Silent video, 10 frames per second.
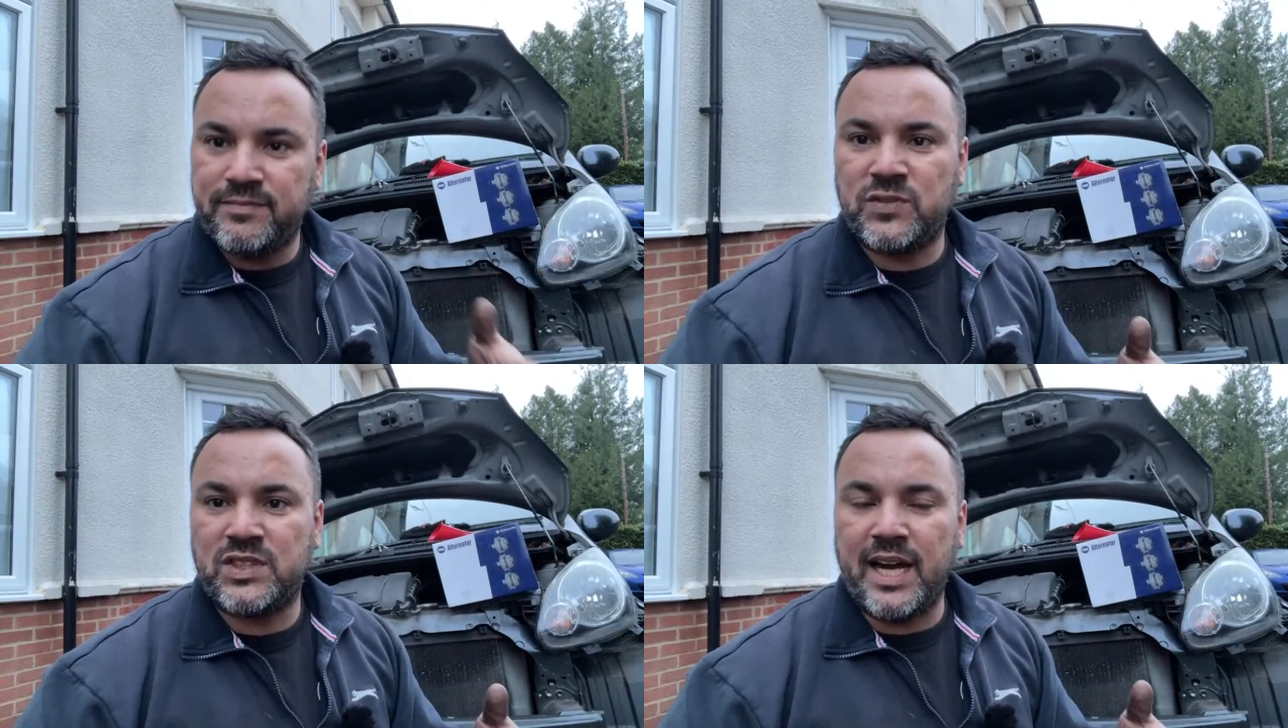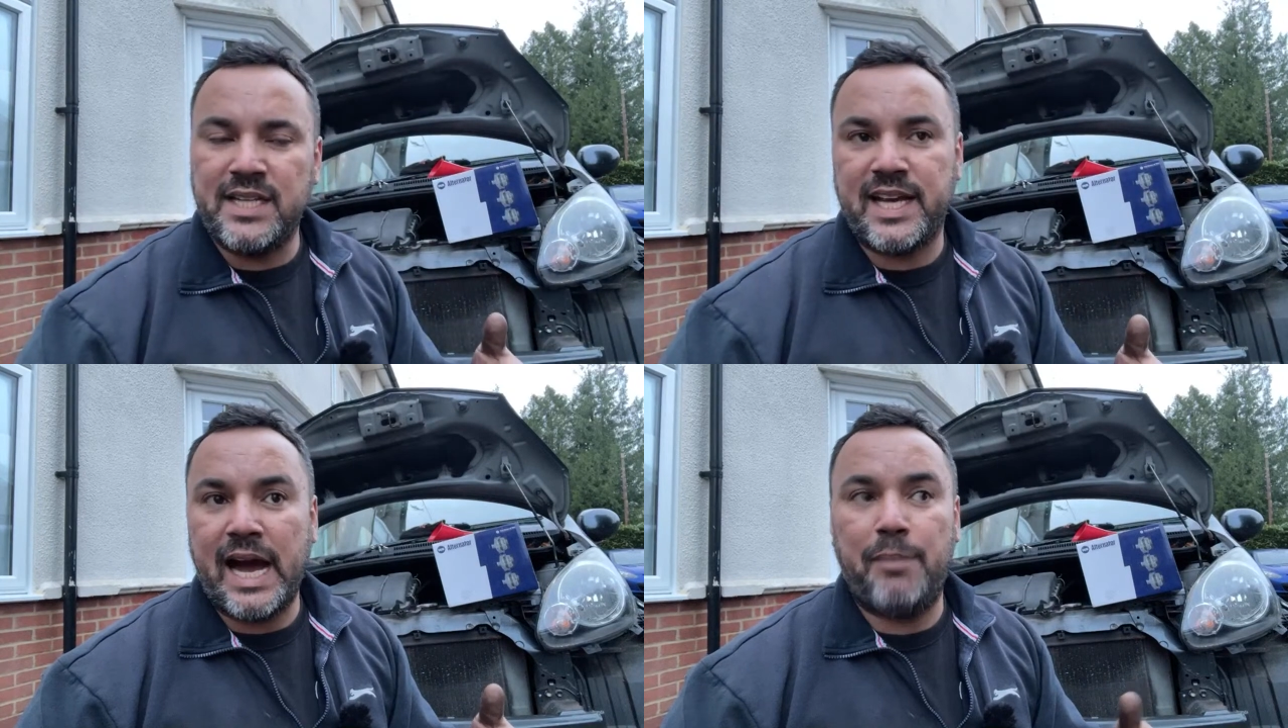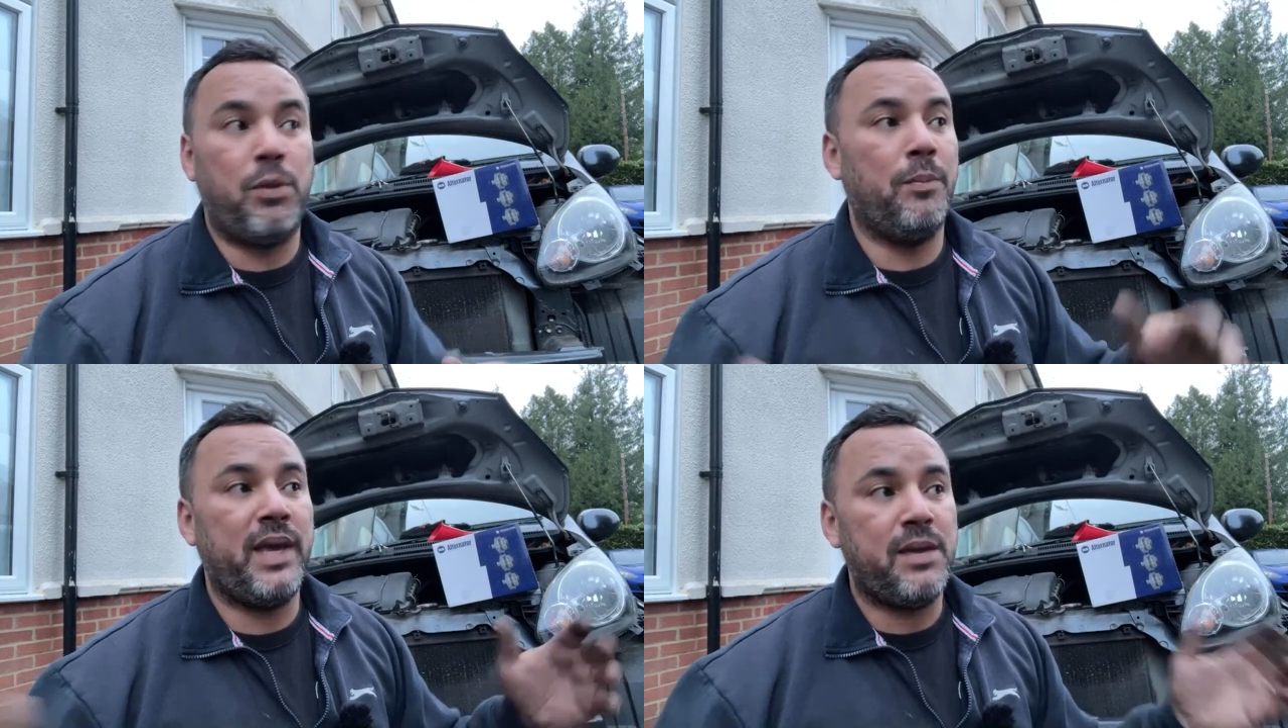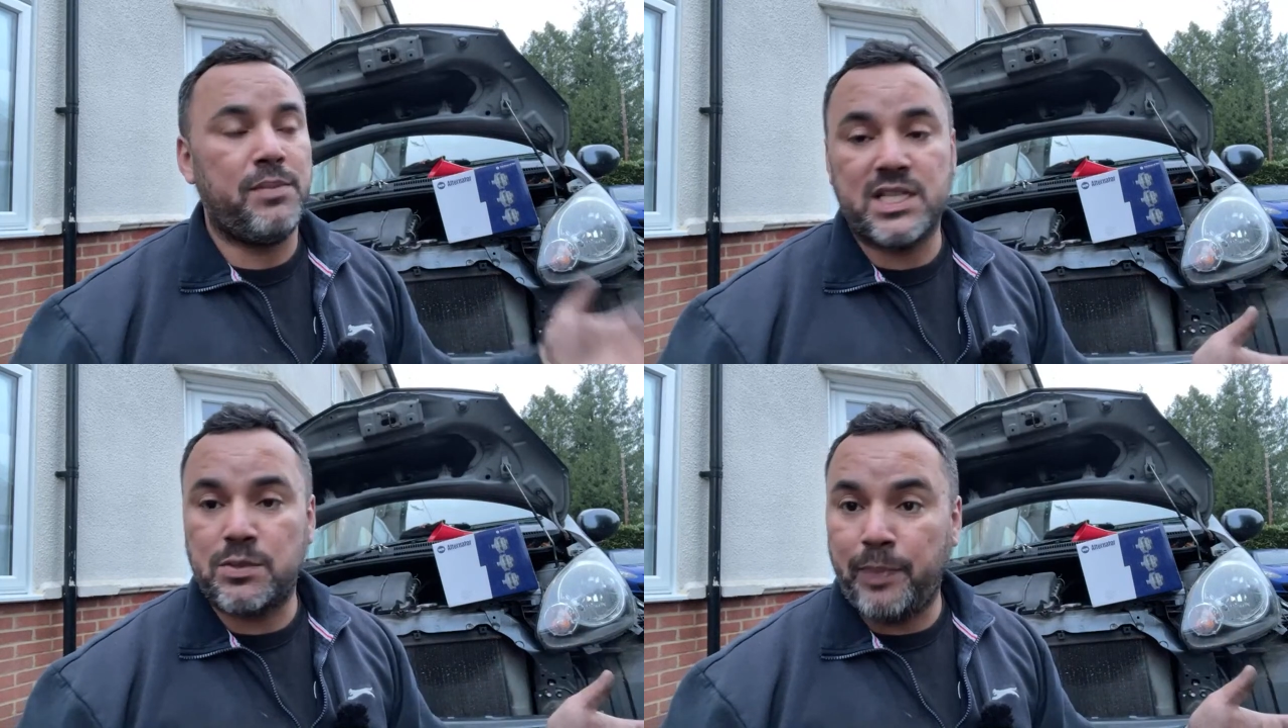tidy up, or maybe a
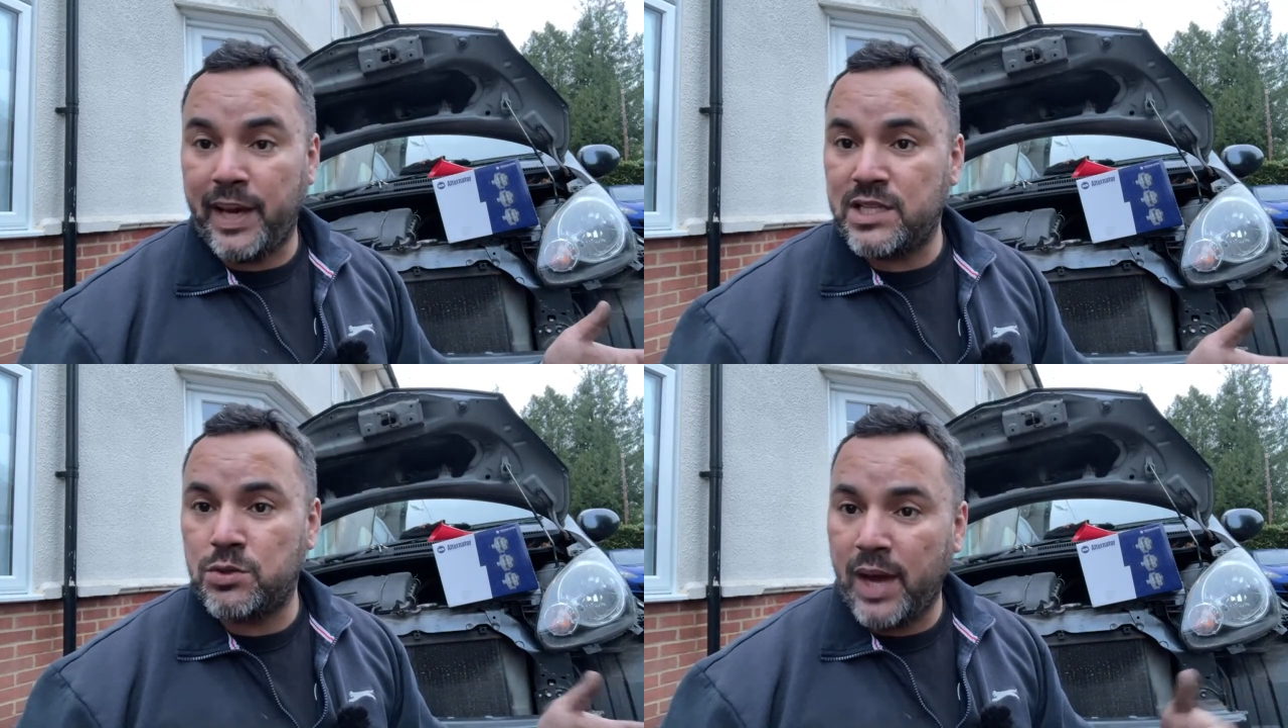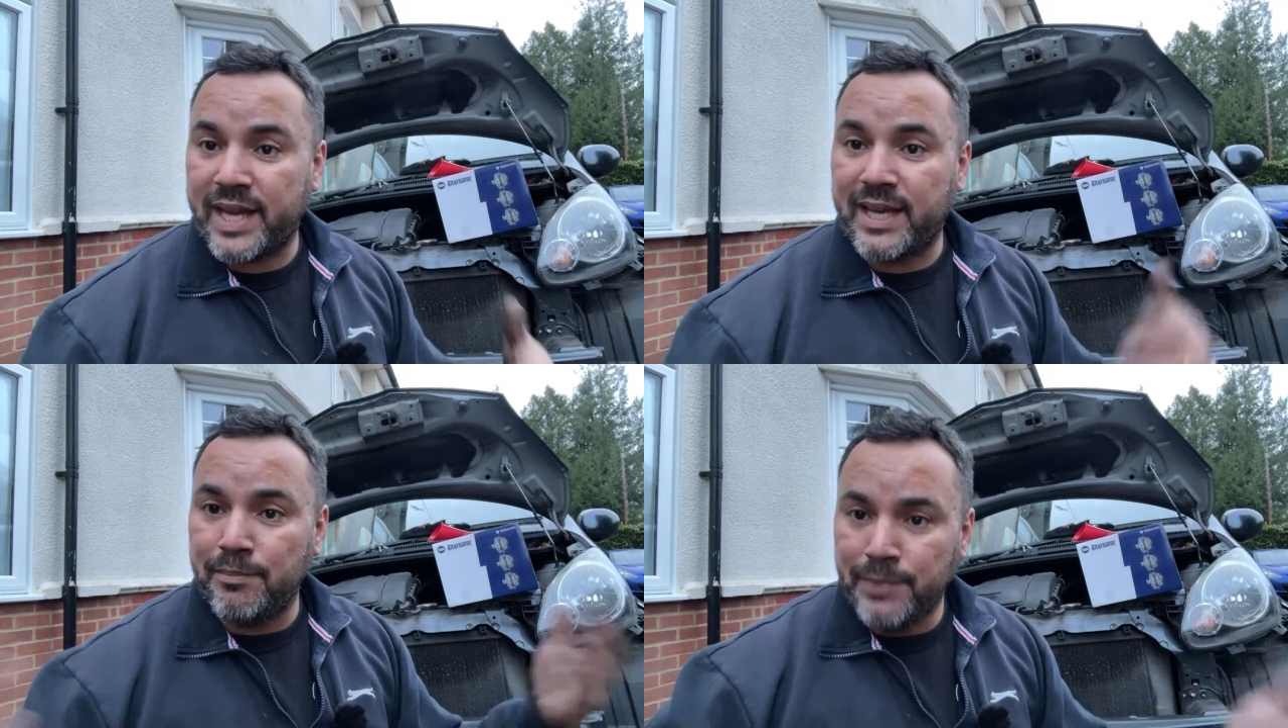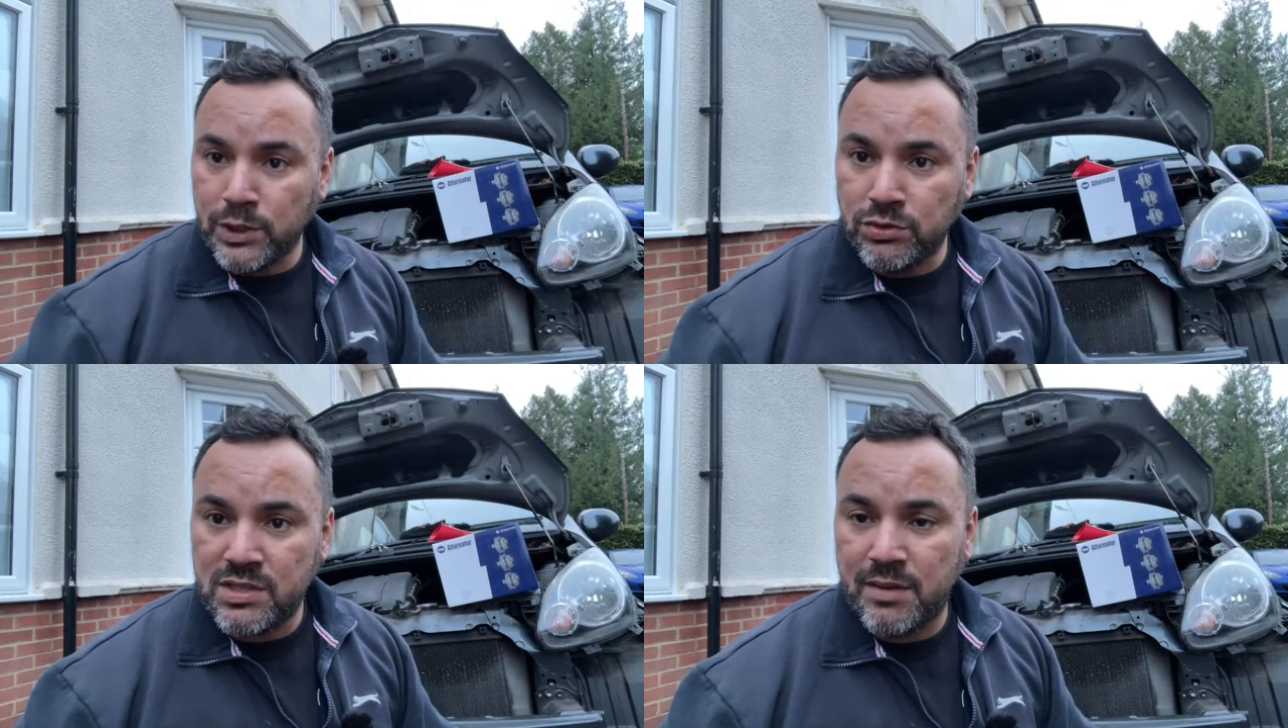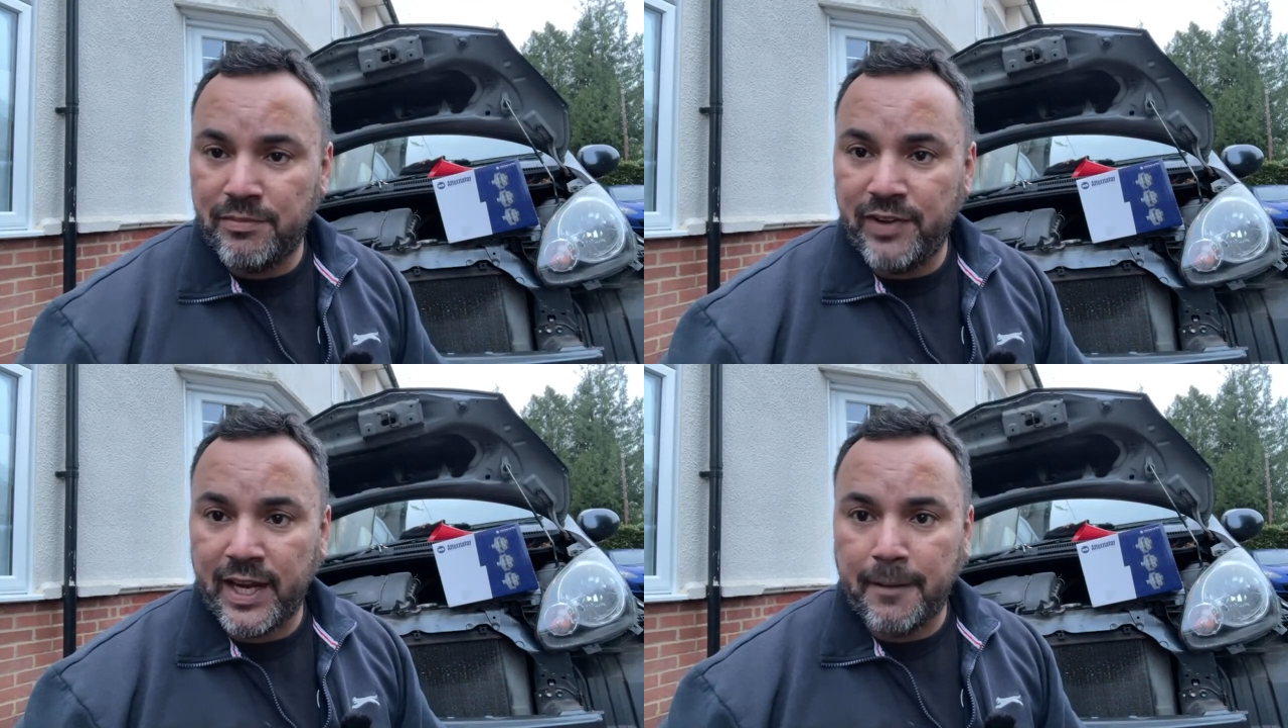space where I can build
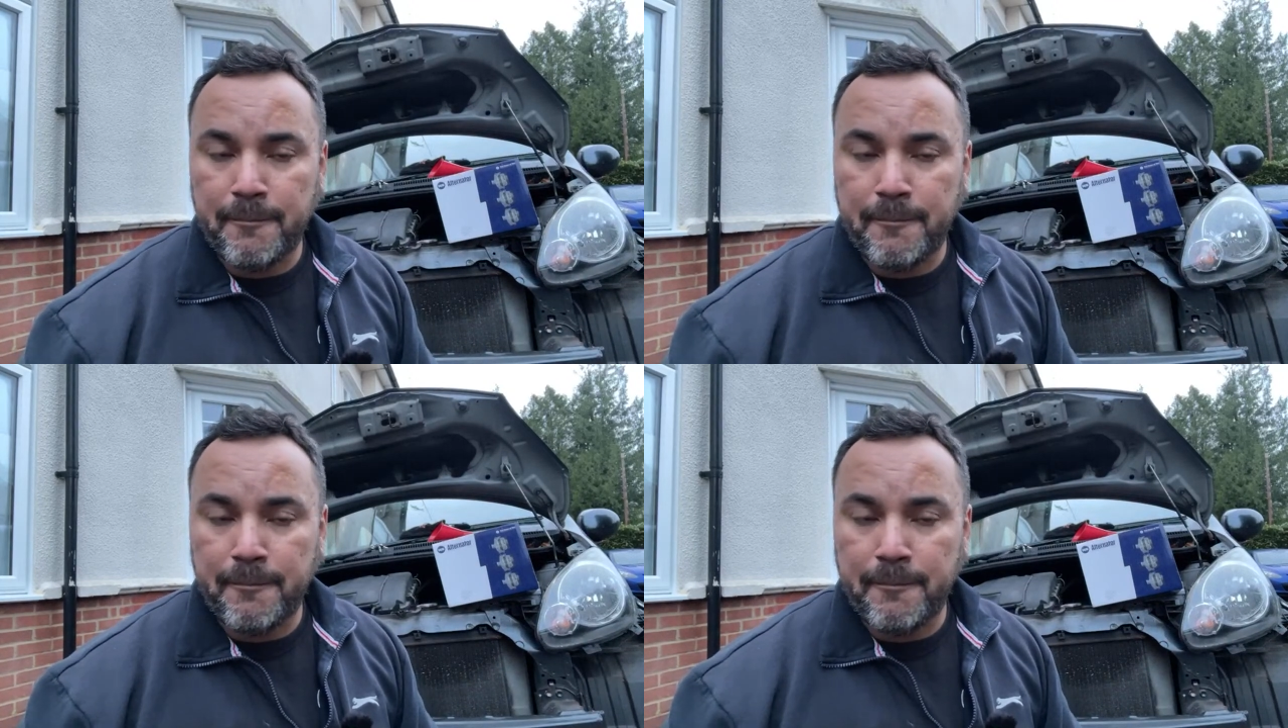something.